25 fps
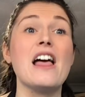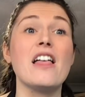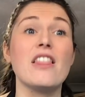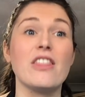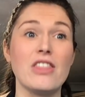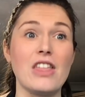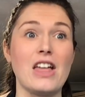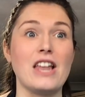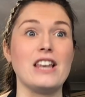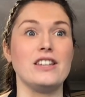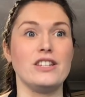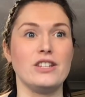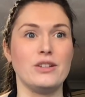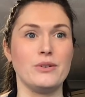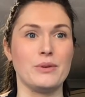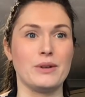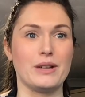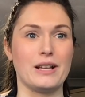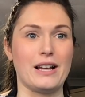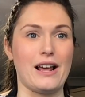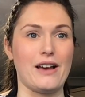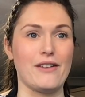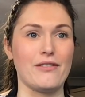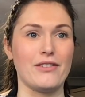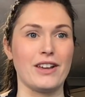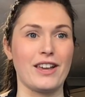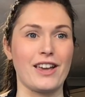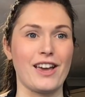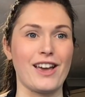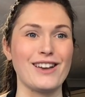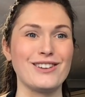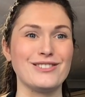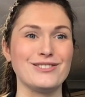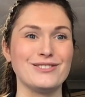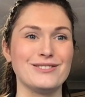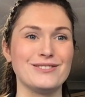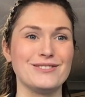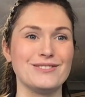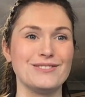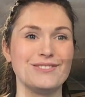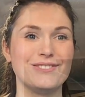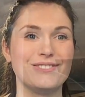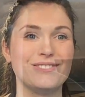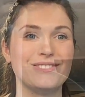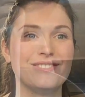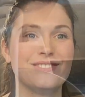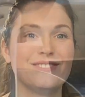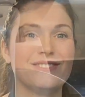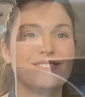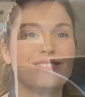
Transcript: Then you can have a go. Right,